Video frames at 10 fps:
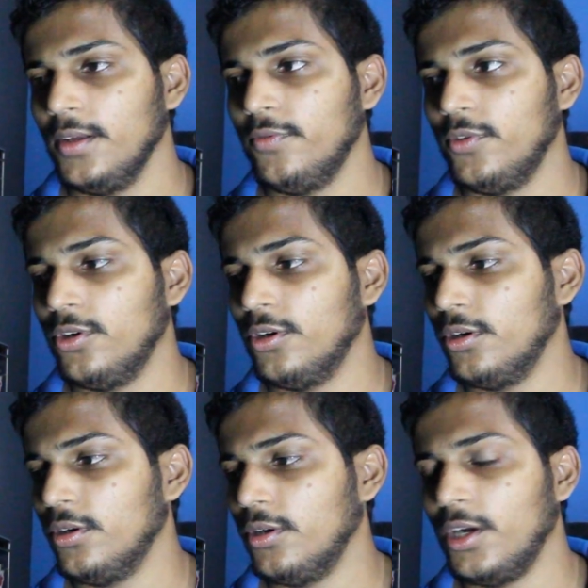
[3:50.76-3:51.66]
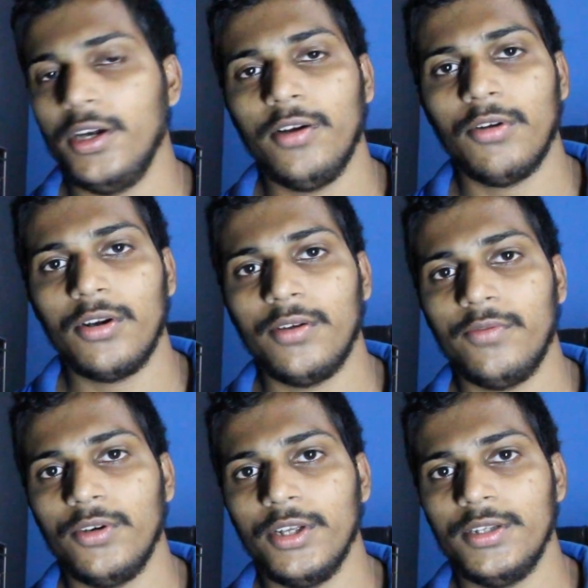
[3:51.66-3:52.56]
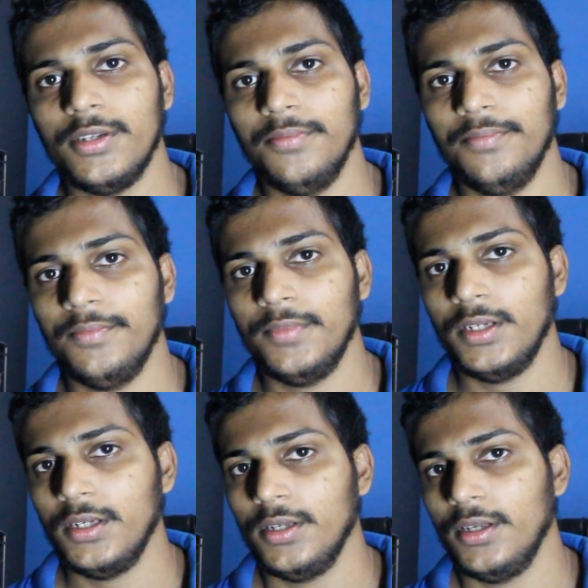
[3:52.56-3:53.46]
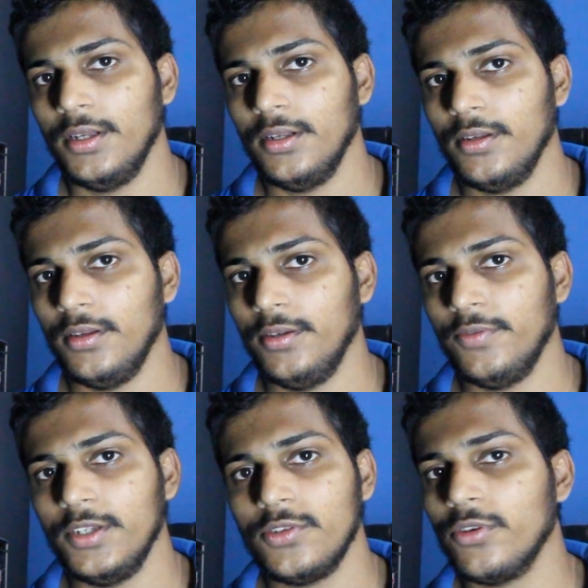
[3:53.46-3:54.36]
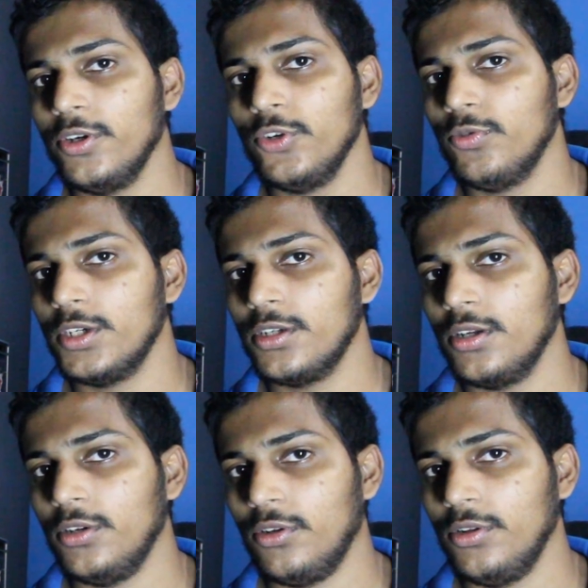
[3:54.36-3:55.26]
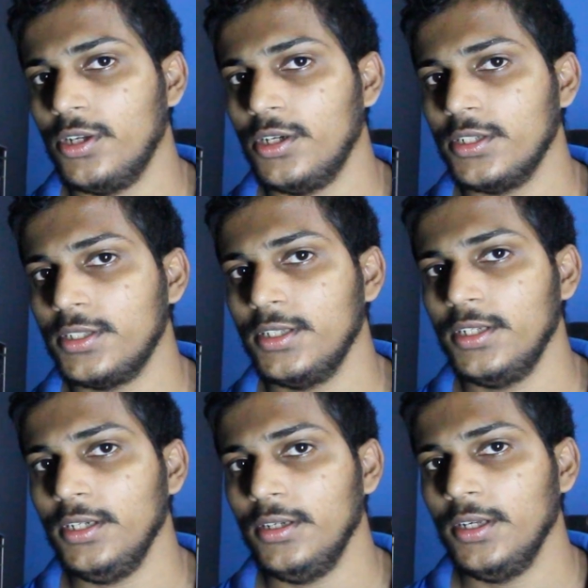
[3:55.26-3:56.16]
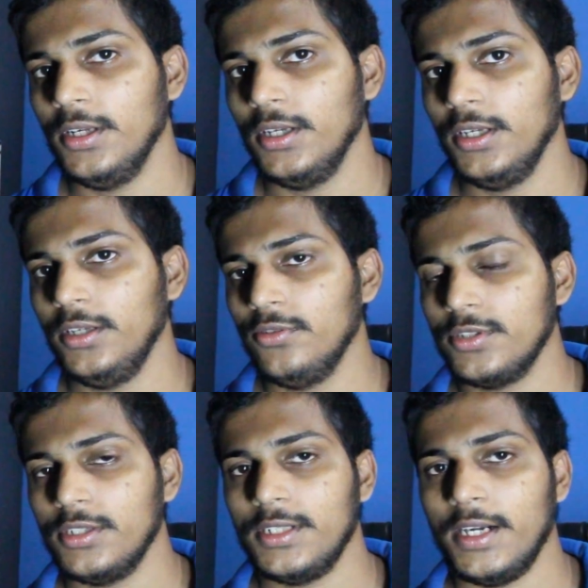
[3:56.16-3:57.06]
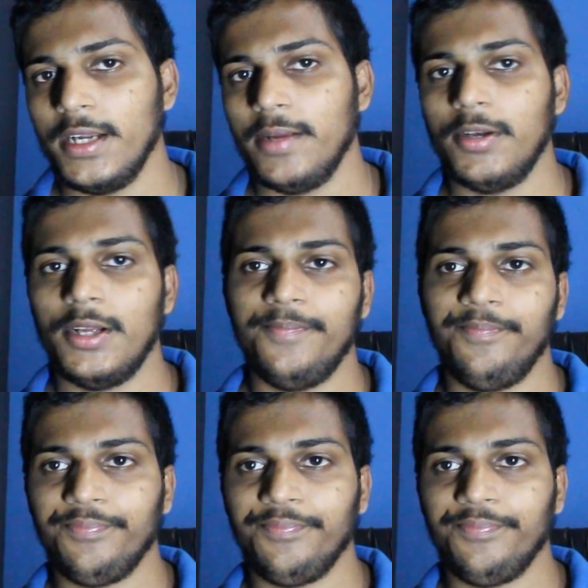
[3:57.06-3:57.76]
for underwater footage. If he's going to on the sea, he uses that camera.